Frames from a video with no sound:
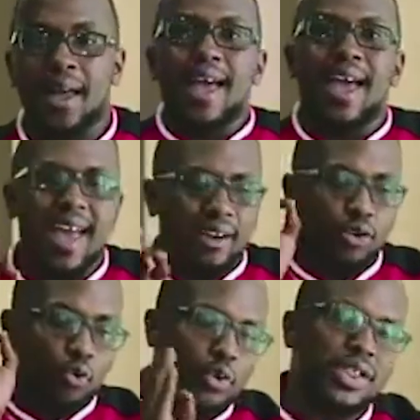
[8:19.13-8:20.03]
And
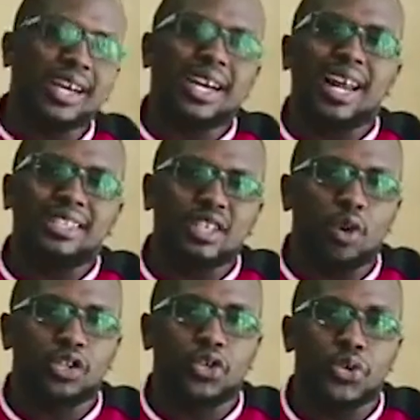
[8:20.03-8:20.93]
with the Galaxy
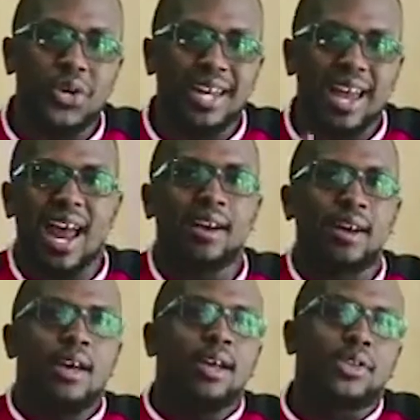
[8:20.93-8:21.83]
Watch three and
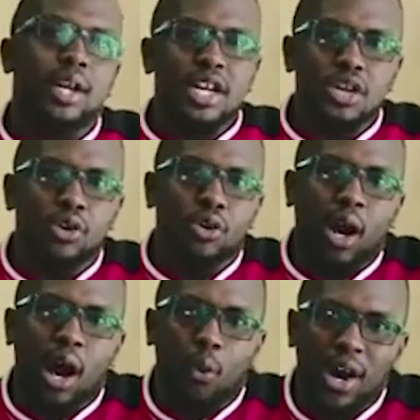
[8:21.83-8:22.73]
the new uh,
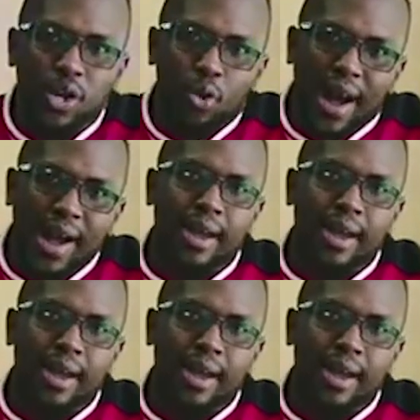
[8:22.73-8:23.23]
One U I,